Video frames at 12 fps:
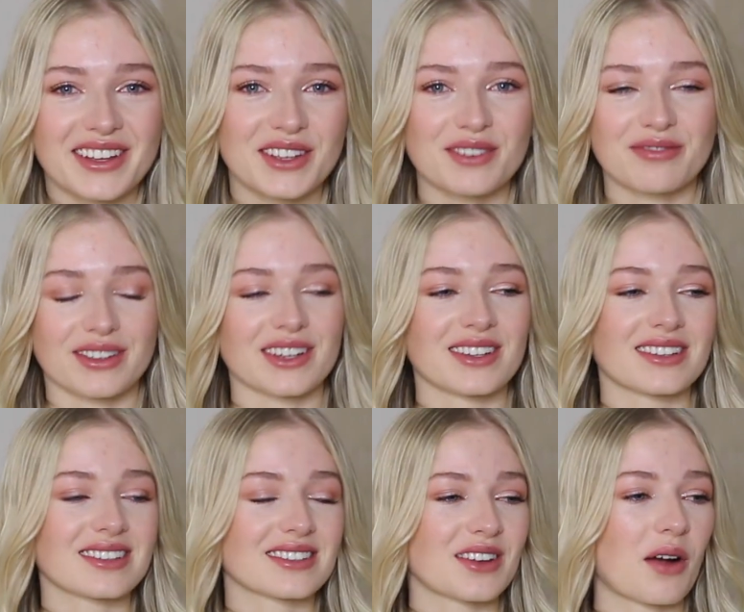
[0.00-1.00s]
you
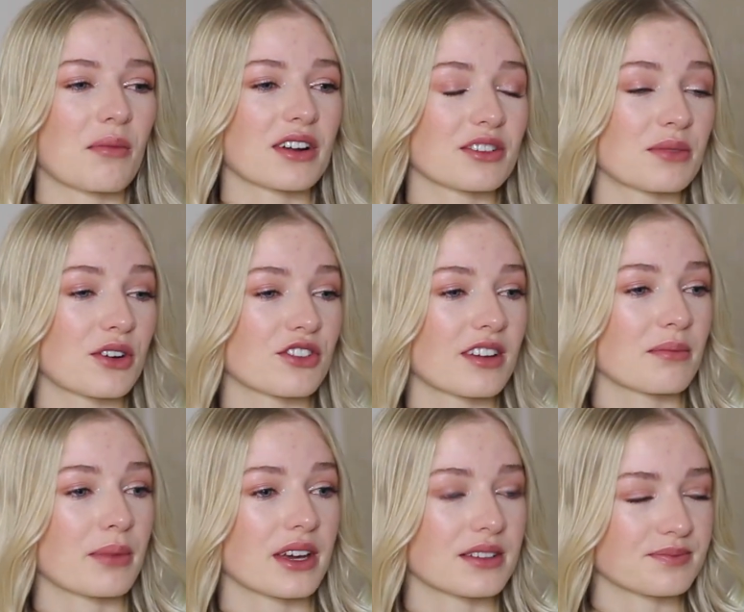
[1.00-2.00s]
feel so much
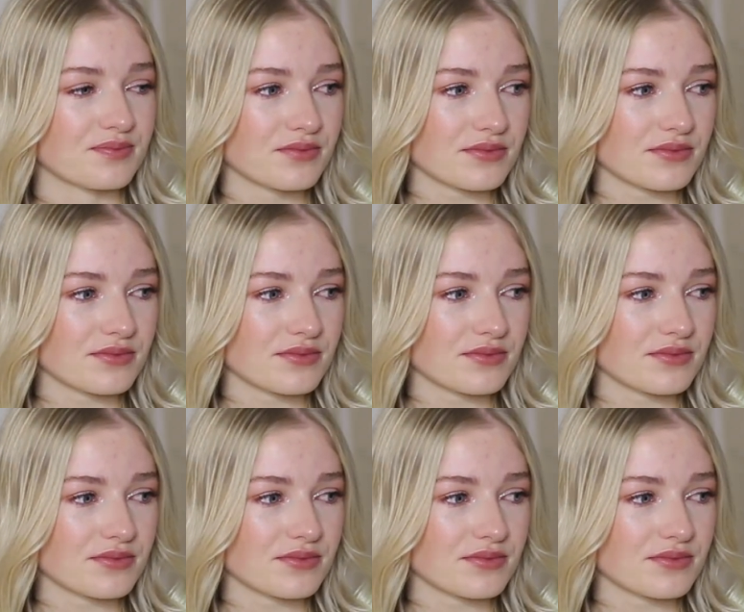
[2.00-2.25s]
emotion, but